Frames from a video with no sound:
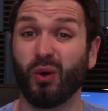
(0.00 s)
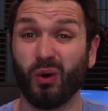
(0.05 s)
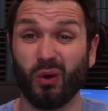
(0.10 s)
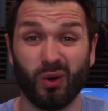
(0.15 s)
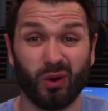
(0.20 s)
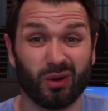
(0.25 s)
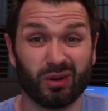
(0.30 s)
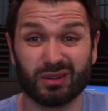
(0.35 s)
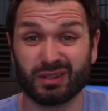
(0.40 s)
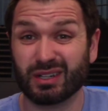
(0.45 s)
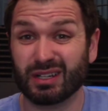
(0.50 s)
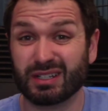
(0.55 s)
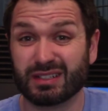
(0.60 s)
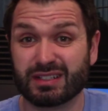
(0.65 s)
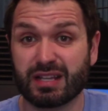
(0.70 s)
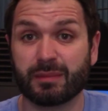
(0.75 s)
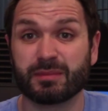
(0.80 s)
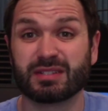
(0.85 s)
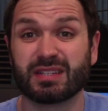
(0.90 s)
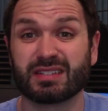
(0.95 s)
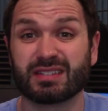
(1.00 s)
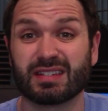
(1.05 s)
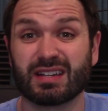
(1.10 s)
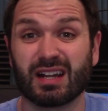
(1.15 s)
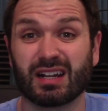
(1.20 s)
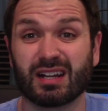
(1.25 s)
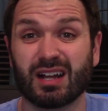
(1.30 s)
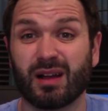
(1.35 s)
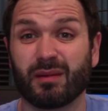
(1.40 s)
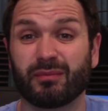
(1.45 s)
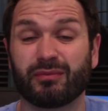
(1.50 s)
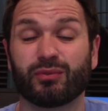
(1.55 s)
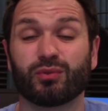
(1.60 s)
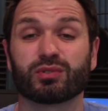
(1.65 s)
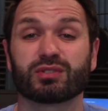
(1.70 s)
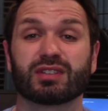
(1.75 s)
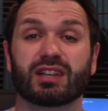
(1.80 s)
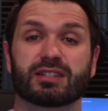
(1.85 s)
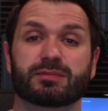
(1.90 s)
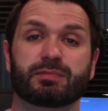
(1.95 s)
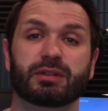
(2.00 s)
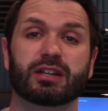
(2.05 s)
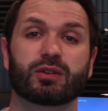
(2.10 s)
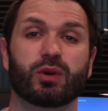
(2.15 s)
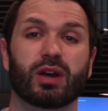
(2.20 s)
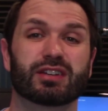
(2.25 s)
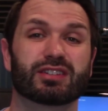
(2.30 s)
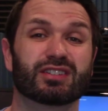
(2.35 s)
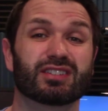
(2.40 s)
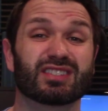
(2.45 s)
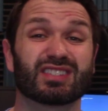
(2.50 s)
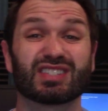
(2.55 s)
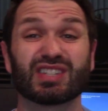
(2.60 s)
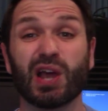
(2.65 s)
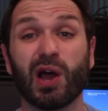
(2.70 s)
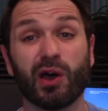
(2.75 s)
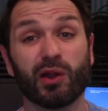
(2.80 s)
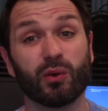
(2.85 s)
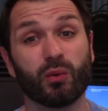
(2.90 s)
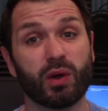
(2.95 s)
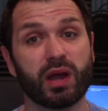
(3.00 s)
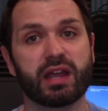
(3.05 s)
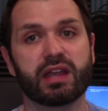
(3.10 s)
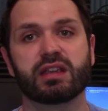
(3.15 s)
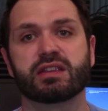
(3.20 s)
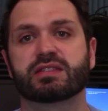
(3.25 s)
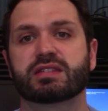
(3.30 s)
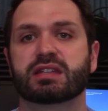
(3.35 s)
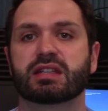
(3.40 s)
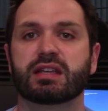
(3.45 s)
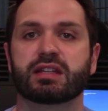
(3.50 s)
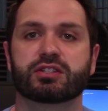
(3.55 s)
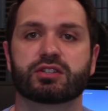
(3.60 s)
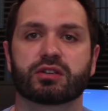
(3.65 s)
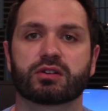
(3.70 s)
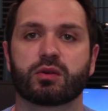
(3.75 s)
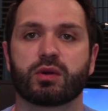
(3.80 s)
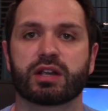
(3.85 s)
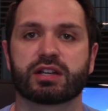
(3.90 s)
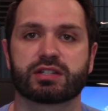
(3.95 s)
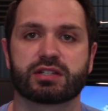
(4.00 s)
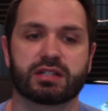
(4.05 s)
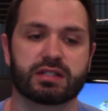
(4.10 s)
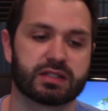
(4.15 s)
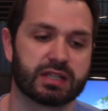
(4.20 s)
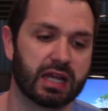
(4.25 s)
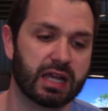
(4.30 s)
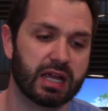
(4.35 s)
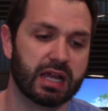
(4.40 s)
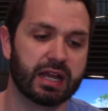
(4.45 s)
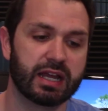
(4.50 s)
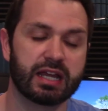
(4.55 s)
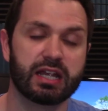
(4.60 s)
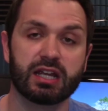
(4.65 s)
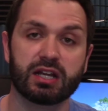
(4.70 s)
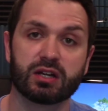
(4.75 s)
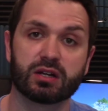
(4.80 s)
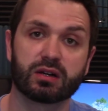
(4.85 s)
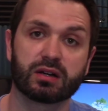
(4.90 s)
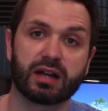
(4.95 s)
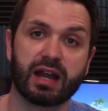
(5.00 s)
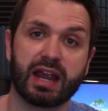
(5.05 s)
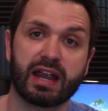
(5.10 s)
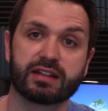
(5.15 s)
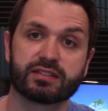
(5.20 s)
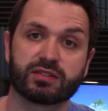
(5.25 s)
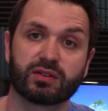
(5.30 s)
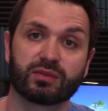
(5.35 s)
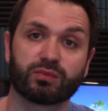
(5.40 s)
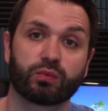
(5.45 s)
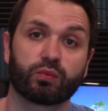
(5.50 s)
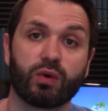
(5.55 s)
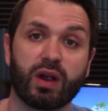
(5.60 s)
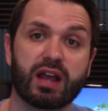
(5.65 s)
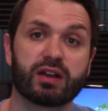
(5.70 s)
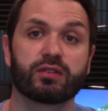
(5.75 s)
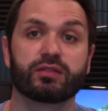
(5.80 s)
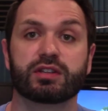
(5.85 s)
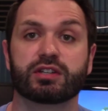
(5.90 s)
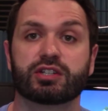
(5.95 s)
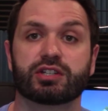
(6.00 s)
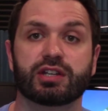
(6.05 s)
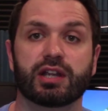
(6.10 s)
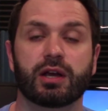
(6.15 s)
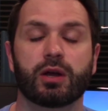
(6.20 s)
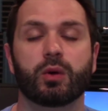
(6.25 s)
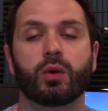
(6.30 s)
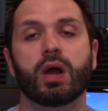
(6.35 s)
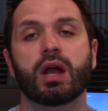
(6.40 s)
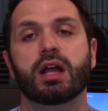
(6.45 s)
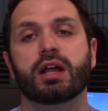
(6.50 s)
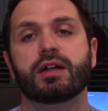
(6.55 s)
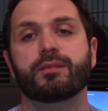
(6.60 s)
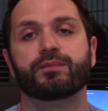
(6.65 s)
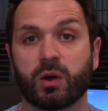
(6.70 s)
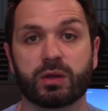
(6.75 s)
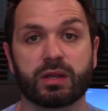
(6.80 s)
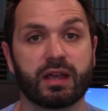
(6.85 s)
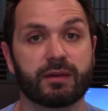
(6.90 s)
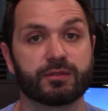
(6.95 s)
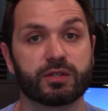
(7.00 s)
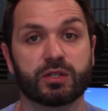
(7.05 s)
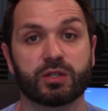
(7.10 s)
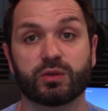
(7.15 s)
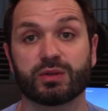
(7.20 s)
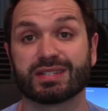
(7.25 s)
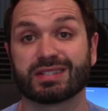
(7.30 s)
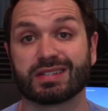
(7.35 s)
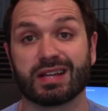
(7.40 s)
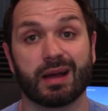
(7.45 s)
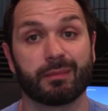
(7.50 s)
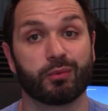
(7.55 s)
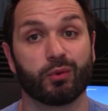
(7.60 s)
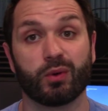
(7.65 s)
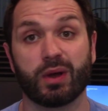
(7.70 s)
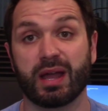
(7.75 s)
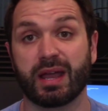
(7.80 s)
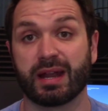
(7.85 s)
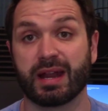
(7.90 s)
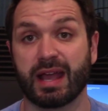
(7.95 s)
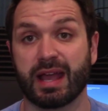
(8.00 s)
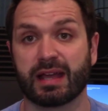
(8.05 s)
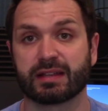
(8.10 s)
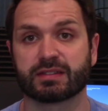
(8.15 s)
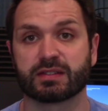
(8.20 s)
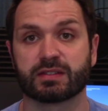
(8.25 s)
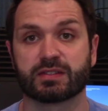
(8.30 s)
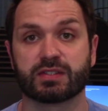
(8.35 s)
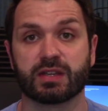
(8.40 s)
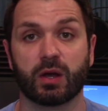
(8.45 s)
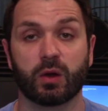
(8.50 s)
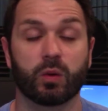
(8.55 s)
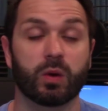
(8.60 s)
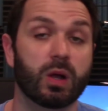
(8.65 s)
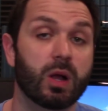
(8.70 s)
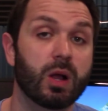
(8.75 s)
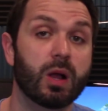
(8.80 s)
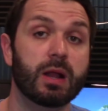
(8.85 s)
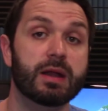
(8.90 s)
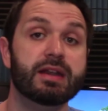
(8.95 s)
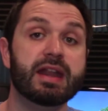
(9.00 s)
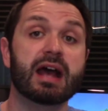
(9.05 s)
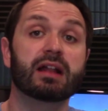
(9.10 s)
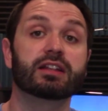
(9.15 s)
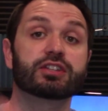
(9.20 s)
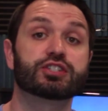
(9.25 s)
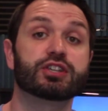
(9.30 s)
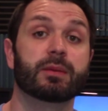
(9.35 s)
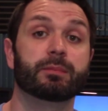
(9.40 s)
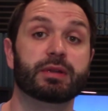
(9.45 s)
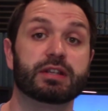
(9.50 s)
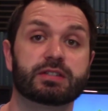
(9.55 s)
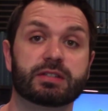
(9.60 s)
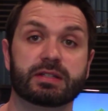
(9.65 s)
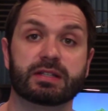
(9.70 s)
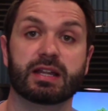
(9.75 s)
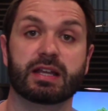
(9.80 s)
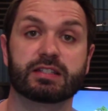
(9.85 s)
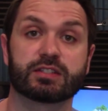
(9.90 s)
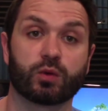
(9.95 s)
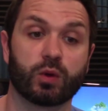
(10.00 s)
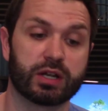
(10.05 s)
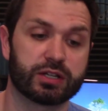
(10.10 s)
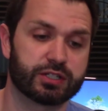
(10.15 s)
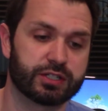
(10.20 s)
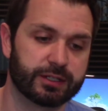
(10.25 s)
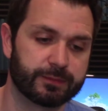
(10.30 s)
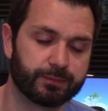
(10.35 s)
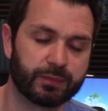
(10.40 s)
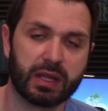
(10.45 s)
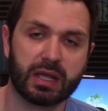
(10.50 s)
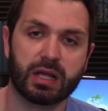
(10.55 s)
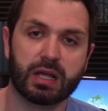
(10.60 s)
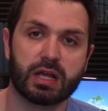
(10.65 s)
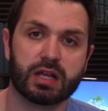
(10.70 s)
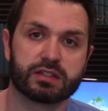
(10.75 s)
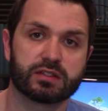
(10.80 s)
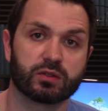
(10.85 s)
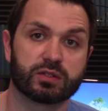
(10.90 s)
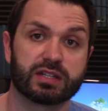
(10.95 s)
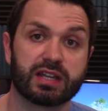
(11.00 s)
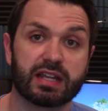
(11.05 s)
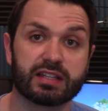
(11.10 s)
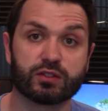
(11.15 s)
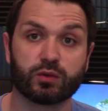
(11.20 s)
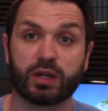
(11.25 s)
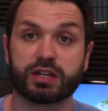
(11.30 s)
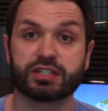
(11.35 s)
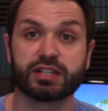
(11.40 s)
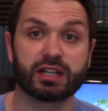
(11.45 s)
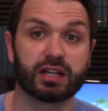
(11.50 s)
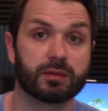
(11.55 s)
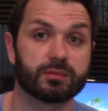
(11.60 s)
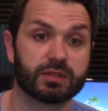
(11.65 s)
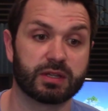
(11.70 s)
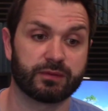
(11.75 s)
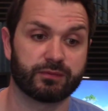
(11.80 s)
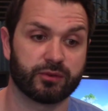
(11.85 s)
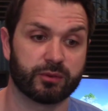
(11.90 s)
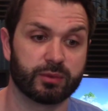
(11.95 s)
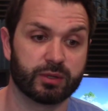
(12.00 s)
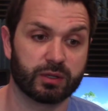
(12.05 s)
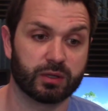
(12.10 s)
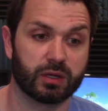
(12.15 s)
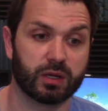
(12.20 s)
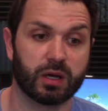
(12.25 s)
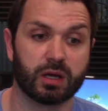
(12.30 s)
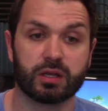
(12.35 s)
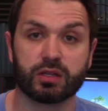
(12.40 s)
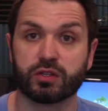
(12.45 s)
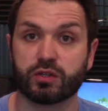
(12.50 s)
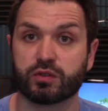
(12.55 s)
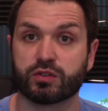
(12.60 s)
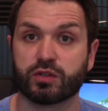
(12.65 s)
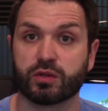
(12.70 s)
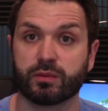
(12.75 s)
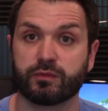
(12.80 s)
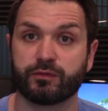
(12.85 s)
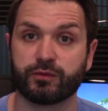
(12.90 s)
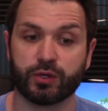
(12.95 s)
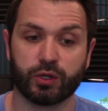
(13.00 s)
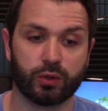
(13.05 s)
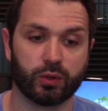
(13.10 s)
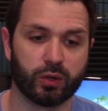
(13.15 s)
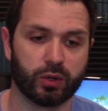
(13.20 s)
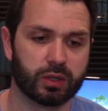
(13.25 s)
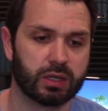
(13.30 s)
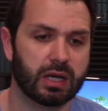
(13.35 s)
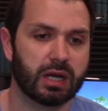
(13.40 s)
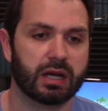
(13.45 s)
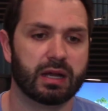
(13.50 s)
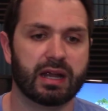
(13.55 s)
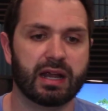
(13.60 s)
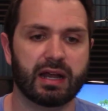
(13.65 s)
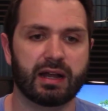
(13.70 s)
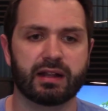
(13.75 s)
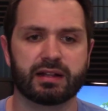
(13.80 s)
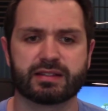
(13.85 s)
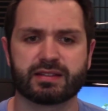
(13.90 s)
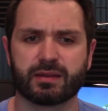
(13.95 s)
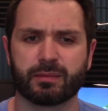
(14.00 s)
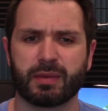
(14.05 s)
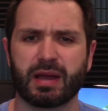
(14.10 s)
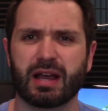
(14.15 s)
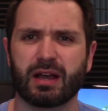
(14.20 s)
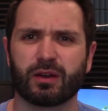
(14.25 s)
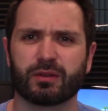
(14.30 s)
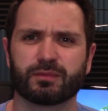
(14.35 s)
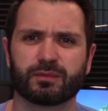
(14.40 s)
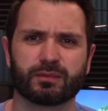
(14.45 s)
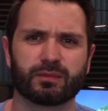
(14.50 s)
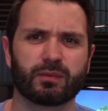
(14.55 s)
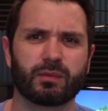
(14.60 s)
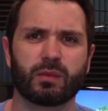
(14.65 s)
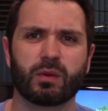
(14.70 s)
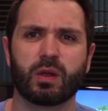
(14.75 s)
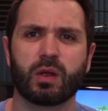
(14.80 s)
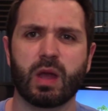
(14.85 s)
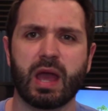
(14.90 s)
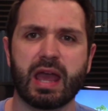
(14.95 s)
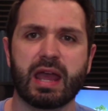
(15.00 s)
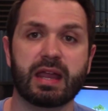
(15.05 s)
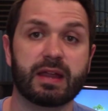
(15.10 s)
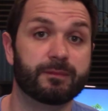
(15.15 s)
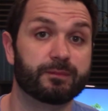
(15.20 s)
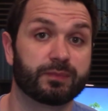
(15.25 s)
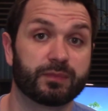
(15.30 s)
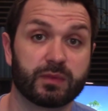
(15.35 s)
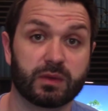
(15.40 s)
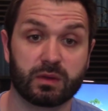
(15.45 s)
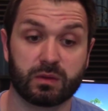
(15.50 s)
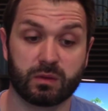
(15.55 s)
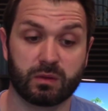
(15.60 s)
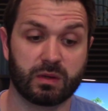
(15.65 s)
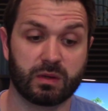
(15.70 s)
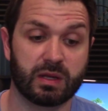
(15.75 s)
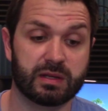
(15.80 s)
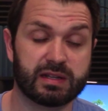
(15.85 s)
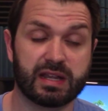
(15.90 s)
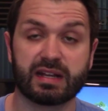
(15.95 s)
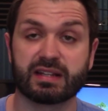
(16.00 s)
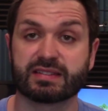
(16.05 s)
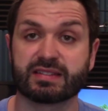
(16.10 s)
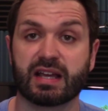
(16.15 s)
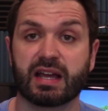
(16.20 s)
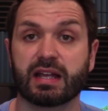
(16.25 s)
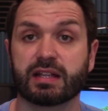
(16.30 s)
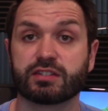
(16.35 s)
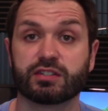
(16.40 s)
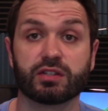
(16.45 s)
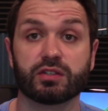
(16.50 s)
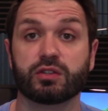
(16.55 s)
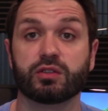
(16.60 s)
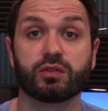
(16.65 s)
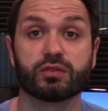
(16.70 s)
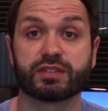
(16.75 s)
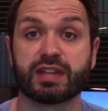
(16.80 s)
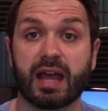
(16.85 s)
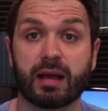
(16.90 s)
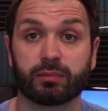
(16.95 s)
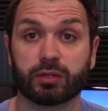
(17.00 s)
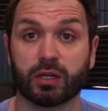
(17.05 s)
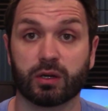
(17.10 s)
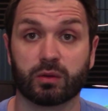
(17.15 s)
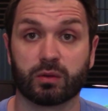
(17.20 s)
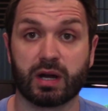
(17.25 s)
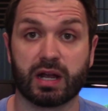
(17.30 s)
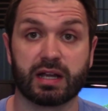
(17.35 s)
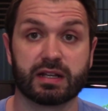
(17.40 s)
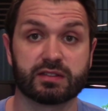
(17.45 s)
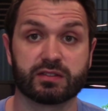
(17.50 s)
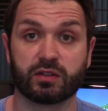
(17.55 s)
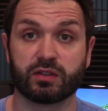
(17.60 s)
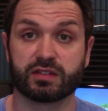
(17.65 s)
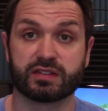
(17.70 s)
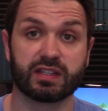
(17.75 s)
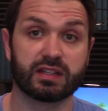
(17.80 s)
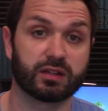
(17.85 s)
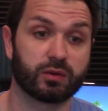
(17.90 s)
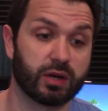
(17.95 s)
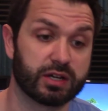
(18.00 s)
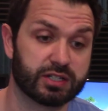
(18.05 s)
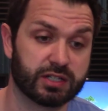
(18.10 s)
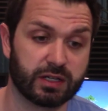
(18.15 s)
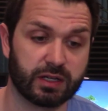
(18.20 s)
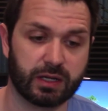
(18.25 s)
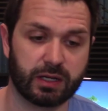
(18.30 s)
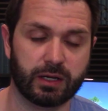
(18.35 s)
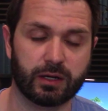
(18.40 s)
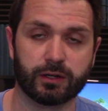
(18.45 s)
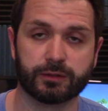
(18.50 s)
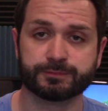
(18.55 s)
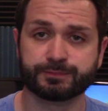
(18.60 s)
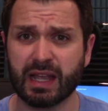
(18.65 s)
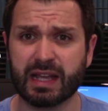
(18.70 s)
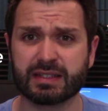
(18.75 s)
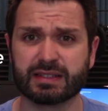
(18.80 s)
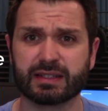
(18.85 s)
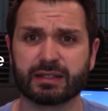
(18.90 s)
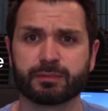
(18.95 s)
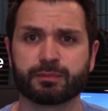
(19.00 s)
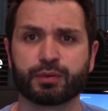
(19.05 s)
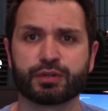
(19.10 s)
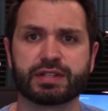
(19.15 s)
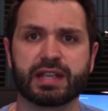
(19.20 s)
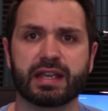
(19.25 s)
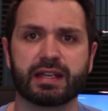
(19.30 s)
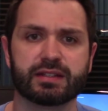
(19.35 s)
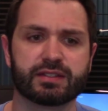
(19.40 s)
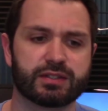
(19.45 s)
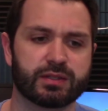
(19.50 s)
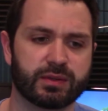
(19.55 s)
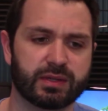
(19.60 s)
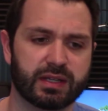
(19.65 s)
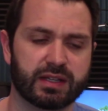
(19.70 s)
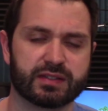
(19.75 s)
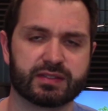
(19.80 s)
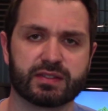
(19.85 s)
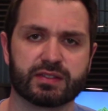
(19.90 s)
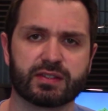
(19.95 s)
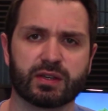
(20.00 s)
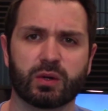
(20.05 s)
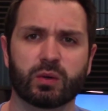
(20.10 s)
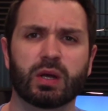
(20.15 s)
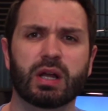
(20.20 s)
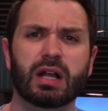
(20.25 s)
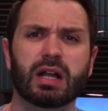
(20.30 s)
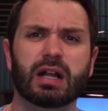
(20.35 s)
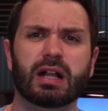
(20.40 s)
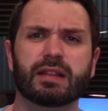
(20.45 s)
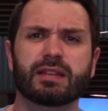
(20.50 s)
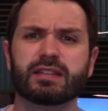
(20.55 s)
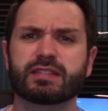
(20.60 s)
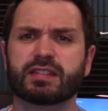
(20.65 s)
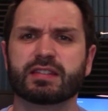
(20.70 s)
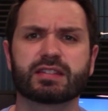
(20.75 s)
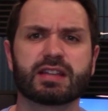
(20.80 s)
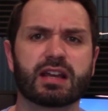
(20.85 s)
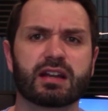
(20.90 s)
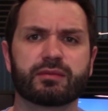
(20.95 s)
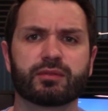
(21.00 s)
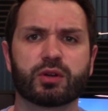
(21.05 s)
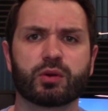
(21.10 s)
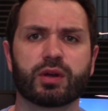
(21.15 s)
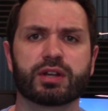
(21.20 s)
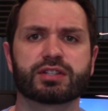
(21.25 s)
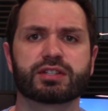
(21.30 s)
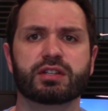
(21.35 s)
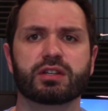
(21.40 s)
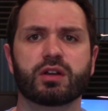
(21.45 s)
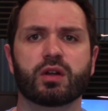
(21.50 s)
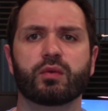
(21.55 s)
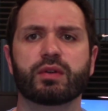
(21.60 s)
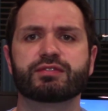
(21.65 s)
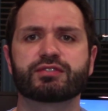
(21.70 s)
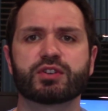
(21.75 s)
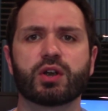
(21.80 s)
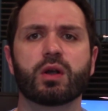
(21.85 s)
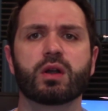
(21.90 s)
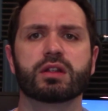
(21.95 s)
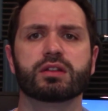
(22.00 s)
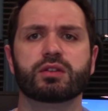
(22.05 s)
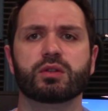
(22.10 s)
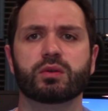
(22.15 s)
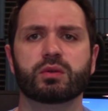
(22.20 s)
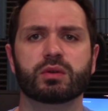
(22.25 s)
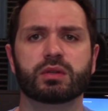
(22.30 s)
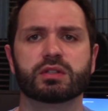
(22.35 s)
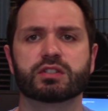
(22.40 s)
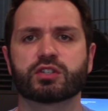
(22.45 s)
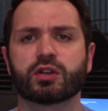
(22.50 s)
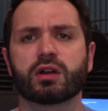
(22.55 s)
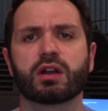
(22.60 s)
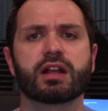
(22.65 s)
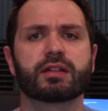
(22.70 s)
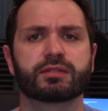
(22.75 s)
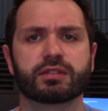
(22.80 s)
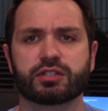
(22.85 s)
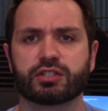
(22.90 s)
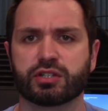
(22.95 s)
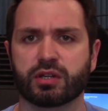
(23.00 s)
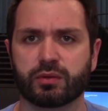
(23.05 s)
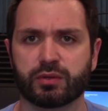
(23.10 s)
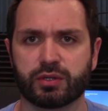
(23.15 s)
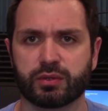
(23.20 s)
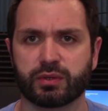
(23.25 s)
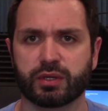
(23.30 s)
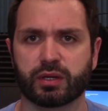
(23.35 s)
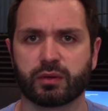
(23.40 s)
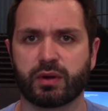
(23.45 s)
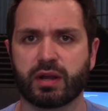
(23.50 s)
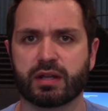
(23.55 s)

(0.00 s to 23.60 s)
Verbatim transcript: or thomashenson.com forward slash big questions. Ton of ways to get your questions here answered right on this show. All you have to do is type away and ask. So now let's jump into today's question. So today's question comes in from a YouTube viewer, and it's about hey, in data science, do you use Tableau, right? So you can see the question here as it pertains to this. And so this is kind of a question, you know, we started doing, started out the show doing